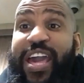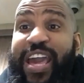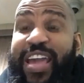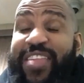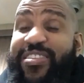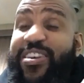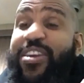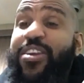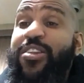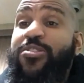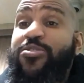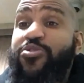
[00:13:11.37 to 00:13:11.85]
and
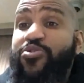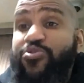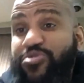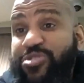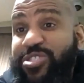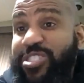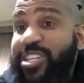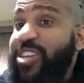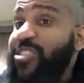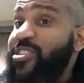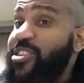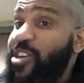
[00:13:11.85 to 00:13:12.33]
they're
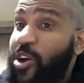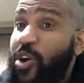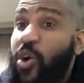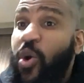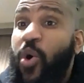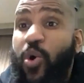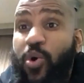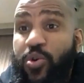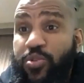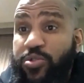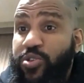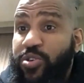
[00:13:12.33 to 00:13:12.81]
losing their
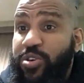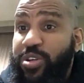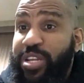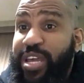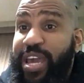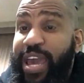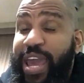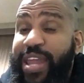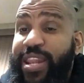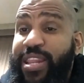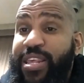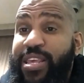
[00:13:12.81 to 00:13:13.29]
hold on
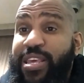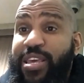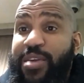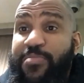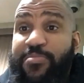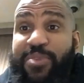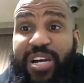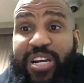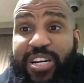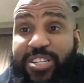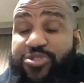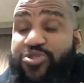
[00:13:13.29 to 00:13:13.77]
that
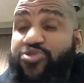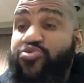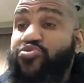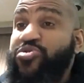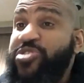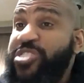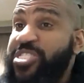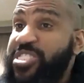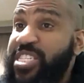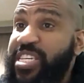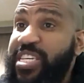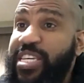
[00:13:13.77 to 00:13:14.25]
because you
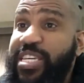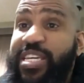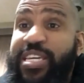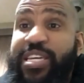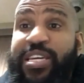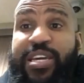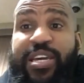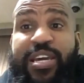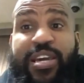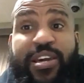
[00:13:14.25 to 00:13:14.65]
see